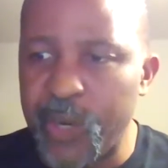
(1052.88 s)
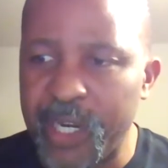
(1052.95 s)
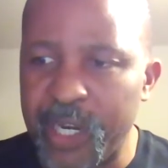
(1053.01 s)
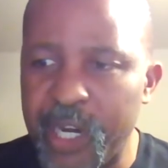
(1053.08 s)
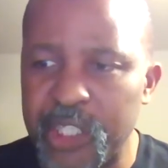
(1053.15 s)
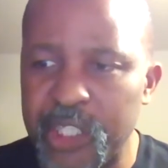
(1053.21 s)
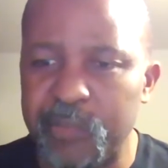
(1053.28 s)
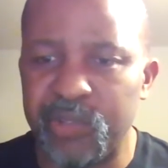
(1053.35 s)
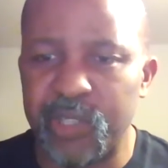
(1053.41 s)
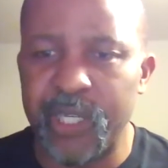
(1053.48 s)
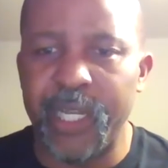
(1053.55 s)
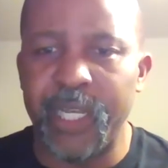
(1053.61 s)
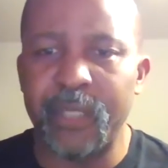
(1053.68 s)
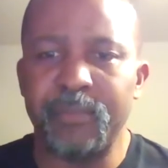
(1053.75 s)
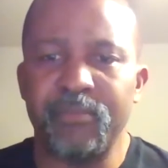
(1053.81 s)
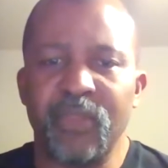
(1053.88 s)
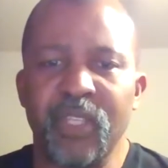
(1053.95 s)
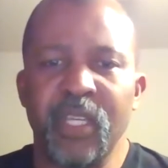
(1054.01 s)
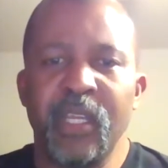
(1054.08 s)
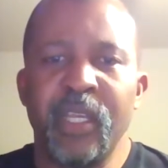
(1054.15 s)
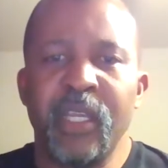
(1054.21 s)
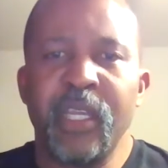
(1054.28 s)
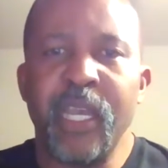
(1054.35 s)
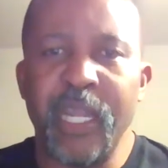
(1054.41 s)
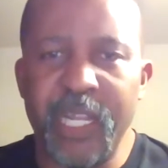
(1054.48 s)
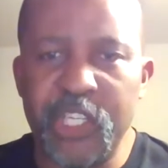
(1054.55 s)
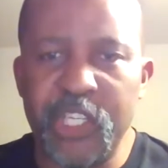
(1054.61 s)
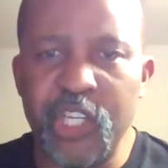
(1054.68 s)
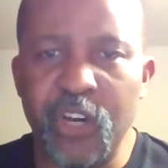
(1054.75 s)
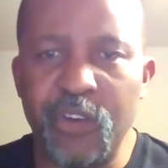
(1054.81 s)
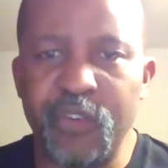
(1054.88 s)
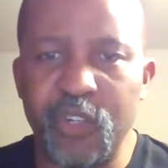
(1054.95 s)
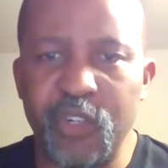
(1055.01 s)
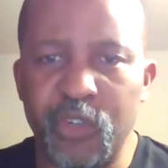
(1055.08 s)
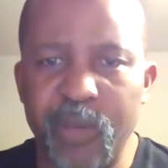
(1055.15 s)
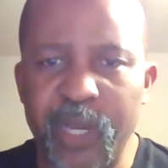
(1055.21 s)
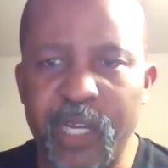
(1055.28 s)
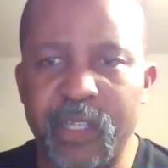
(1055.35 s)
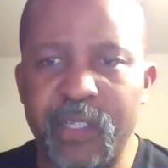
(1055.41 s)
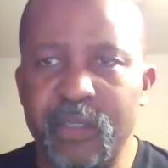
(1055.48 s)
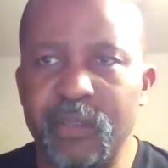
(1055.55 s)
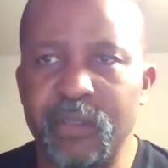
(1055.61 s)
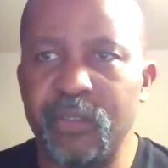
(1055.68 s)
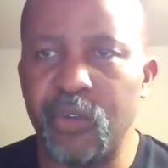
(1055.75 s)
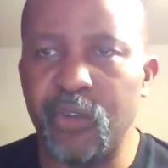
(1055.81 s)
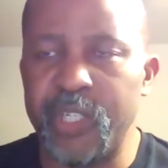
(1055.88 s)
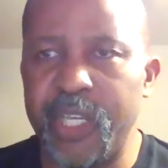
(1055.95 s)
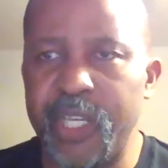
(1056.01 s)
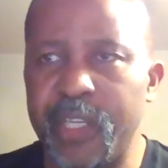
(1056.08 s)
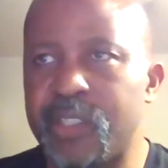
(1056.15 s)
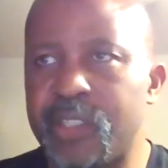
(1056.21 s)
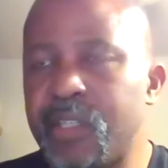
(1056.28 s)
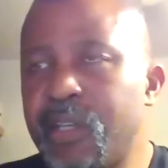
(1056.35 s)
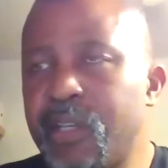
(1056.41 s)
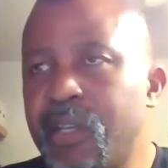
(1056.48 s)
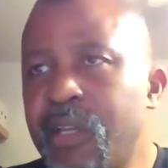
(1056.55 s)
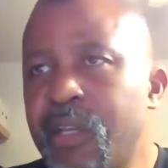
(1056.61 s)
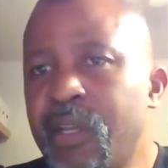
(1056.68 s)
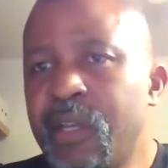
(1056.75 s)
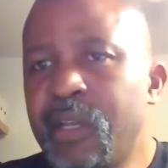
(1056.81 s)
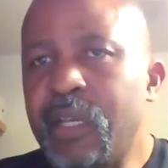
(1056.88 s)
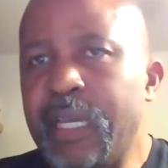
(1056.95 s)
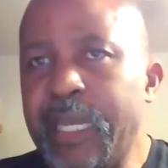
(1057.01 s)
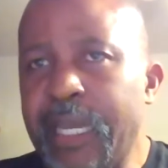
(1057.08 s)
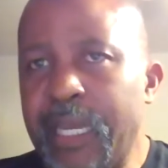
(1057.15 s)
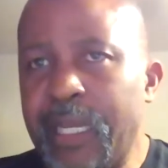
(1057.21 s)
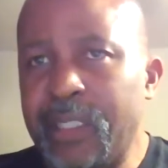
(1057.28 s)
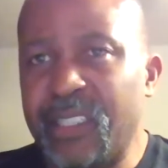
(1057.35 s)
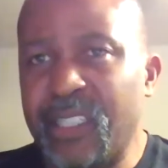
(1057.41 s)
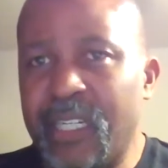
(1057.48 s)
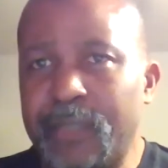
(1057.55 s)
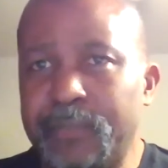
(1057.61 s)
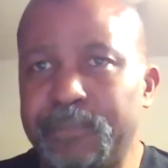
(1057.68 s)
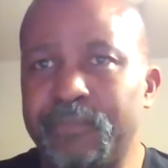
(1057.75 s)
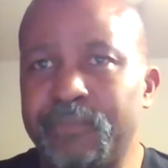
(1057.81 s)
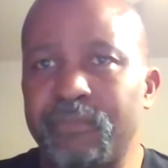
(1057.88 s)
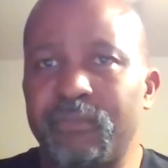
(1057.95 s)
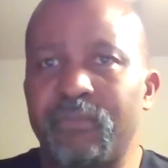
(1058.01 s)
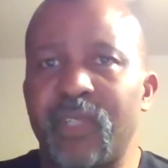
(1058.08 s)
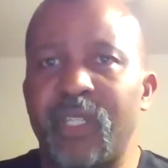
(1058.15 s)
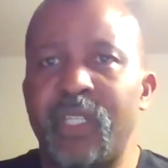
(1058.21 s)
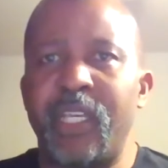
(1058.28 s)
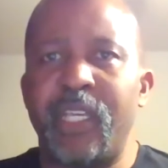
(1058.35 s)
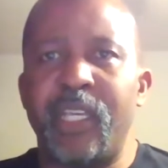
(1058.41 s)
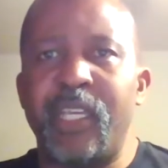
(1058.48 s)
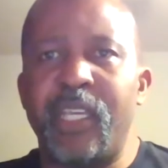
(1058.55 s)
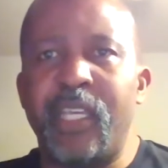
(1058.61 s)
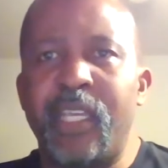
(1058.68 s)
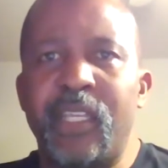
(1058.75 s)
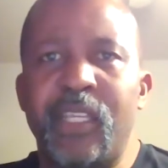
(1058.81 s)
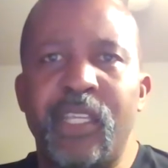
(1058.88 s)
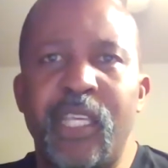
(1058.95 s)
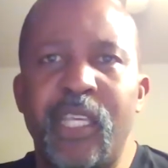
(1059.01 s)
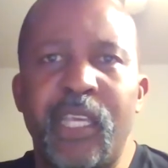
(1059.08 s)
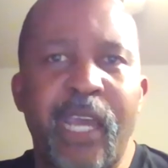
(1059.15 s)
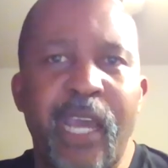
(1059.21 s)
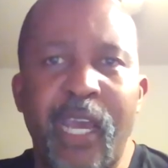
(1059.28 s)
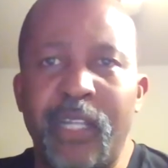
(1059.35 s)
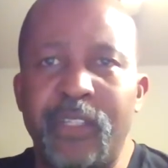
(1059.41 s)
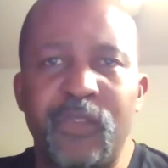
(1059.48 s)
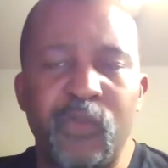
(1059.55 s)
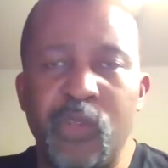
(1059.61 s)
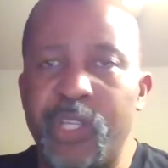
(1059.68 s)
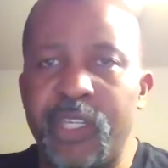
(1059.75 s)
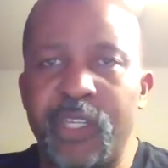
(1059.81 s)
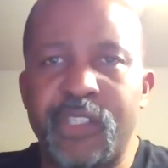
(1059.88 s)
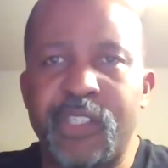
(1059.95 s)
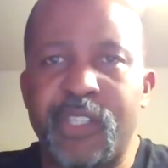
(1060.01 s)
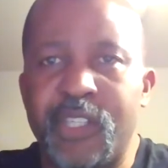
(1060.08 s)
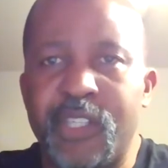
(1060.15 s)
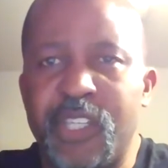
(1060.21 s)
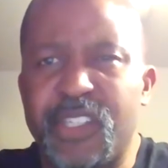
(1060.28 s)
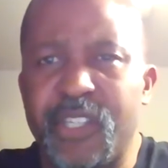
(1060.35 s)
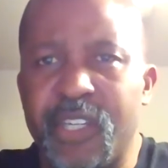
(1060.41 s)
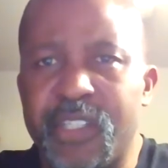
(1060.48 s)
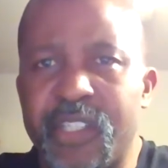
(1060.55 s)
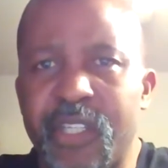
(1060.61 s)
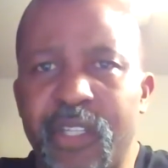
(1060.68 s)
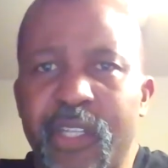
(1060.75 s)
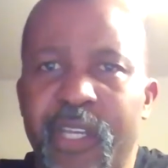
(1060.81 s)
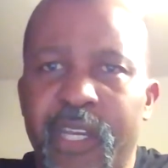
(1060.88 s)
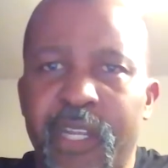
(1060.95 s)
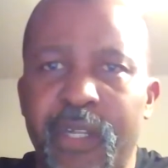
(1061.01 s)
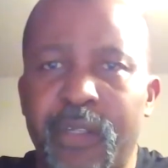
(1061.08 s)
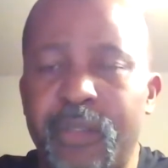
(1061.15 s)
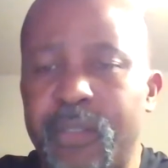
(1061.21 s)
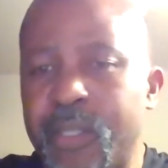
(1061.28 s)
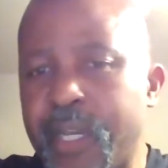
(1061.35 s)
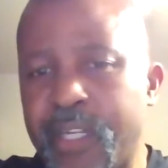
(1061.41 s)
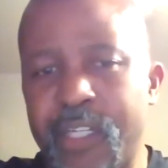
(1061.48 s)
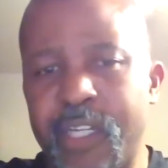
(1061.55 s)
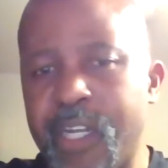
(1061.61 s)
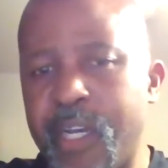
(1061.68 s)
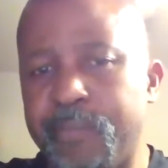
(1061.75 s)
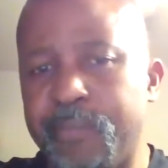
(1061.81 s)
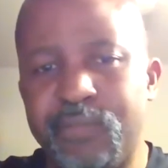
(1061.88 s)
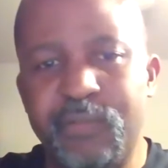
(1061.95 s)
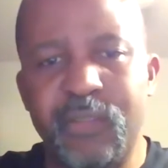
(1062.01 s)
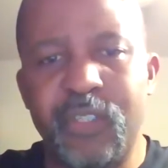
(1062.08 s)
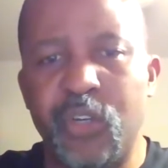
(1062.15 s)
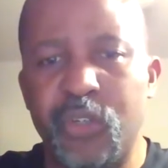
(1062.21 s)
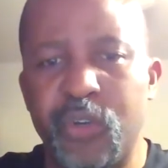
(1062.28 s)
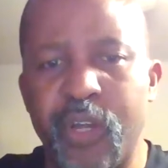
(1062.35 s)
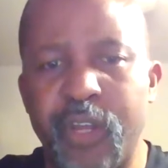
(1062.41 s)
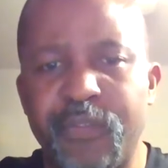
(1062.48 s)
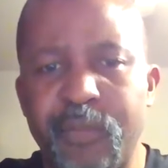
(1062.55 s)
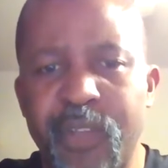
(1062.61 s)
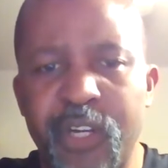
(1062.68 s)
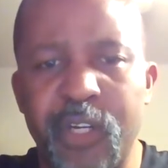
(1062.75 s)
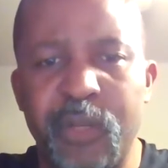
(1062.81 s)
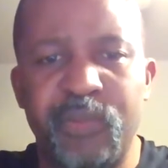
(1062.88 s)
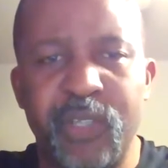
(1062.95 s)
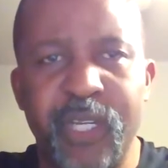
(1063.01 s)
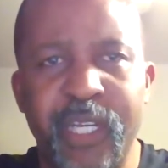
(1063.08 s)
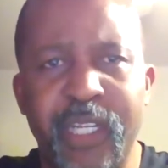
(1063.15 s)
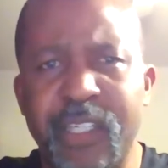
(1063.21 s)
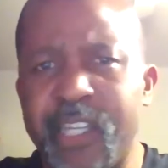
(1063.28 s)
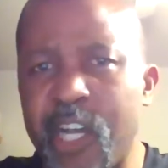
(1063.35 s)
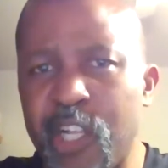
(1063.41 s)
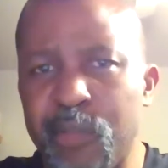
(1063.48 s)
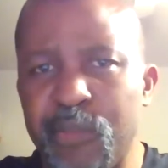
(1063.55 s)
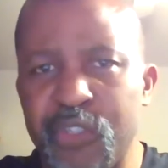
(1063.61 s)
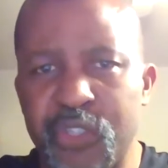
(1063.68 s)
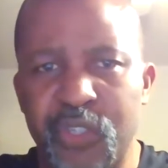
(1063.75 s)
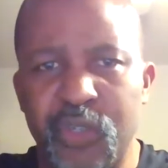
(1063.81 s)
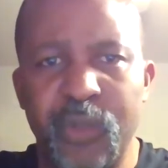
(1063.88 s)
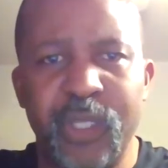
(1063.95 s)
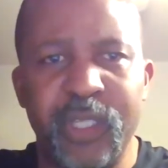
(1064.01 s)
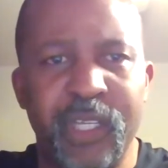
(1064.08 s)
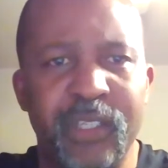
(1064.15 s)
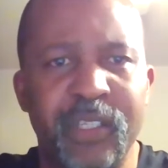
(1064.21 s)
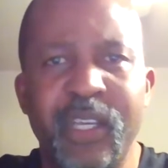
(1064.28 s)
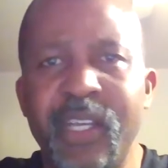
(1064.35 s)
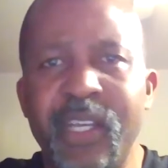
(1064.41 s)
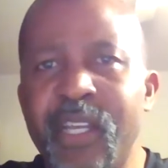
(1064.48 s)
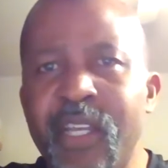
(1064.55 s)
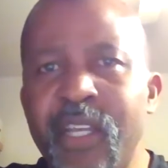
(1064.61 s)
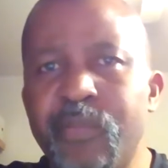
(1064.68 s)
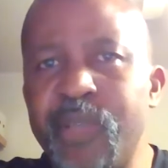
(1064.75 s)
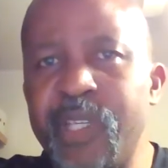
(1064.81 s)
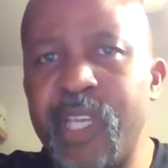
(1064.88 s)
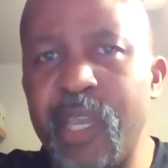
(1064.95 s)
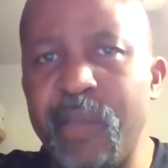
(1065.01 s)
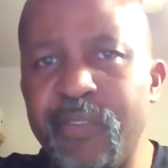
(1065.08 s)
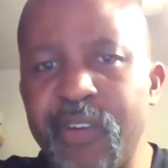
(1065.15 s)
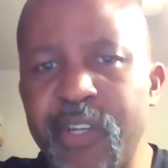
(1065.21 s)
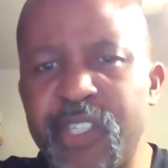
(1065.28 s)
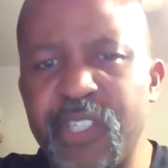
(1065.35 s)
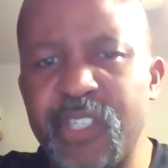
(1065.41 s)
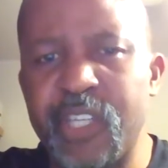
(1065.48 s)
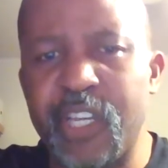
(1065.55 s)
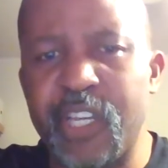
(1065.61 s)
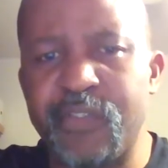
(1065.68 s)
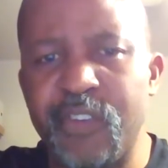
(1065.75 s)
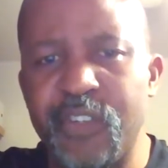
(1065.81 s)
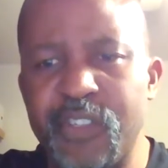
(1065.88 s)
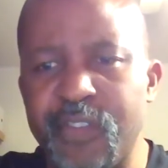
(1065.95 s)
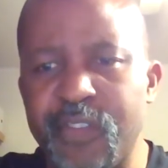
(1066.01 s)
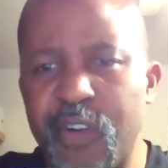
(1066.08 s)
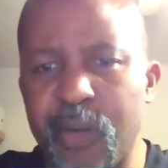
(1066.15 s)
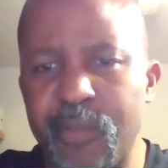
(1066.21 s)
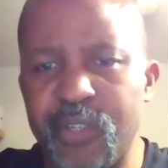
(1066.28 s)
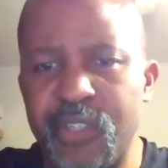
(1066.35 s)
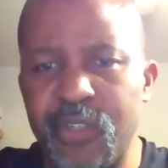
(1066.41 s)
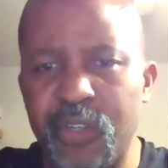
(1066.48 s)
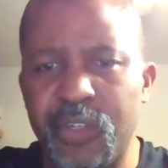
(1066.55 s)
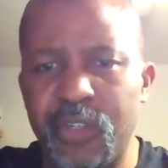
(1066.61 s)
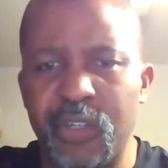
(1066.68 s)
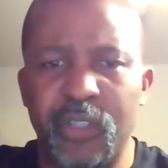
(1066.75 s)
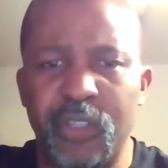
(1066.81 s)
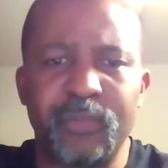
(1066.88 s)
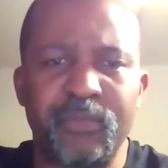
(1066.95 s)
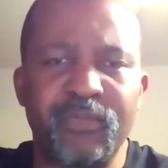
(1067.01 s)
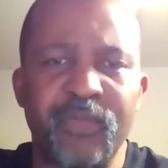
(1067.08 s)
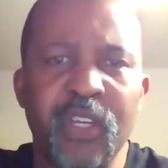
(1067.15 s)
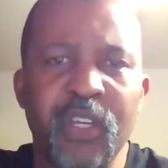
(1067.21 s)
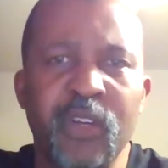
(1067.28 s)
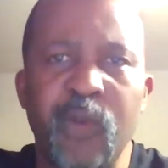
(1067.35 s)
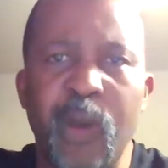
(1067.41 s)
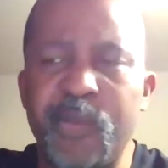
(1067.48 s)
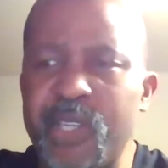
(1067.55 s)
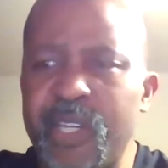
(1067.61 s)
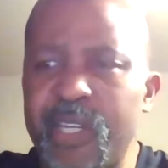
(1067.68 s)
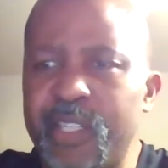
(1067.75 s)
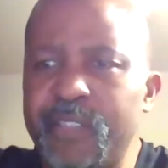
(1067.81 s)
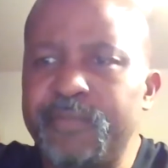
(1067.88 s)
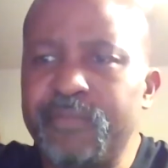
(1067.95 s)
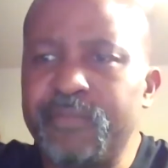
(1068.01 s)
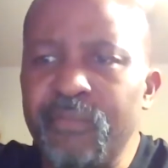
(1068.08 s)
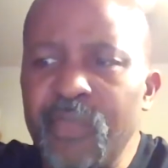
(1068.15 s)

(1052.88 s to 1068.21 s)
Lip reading: went on to play NHL for Quebec Nordiques. And he had really good statistics and ended up going from there to play in Kalamazoo, and then became very successful as a pharmaceutical representative.